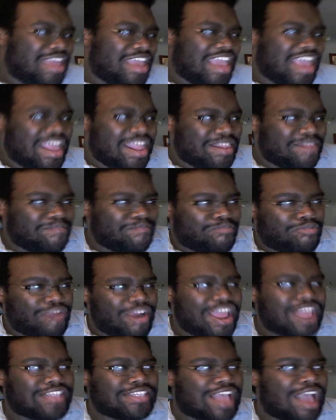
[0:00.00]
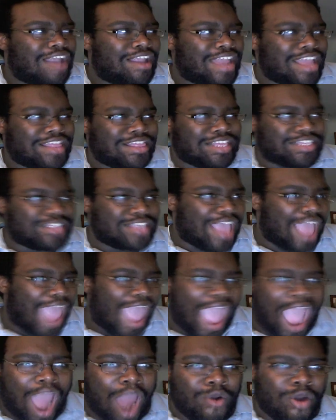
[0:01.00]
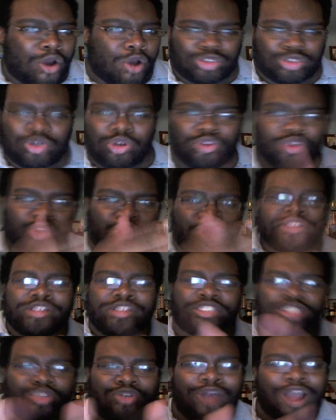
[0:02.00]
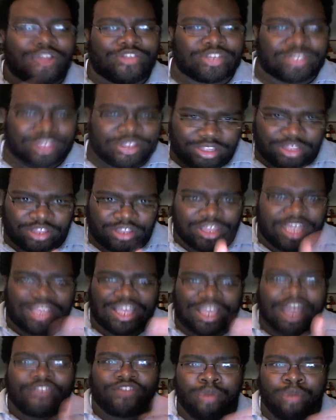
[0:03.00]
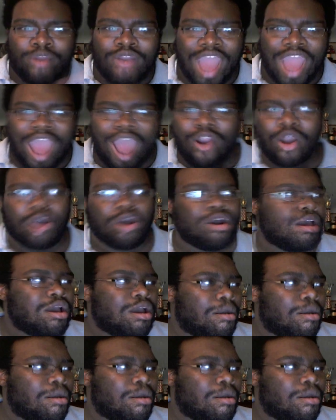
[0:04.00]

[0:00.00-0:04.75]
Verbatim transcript: It brings out, like, this arrow. So the Quincy still rock this, they still have the bow and arrow.